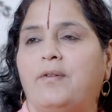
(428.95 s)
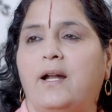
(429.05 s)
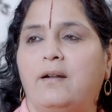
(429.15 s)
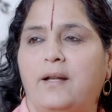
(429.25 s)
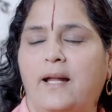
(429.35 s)

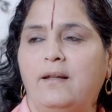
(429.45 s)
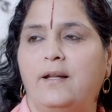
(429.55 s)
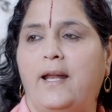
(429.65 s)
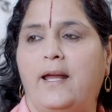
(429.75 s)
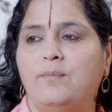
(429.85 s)
I tell the
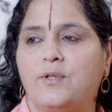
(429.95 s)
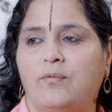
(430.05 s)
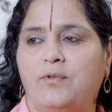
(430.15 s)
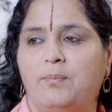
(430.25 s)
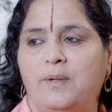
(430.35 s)
names
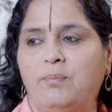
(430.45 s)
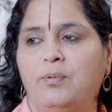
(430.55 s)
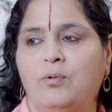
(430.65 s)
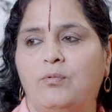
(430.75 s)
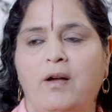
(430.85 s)
of the
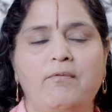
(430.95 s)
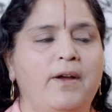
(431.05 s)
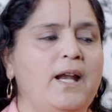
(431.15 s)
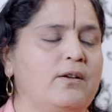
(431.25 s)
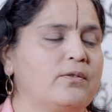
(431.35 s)
people who have
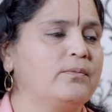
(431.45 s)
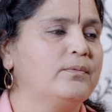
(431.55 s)
failed.